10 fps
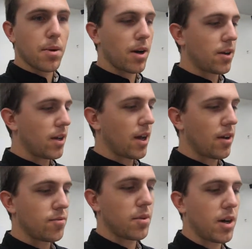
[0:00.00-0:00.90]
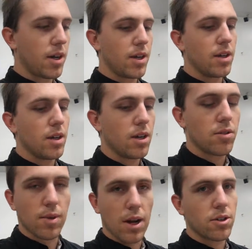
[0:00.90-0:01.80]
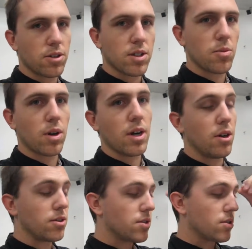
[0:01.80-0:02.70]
I already have my uh, router somewhere else.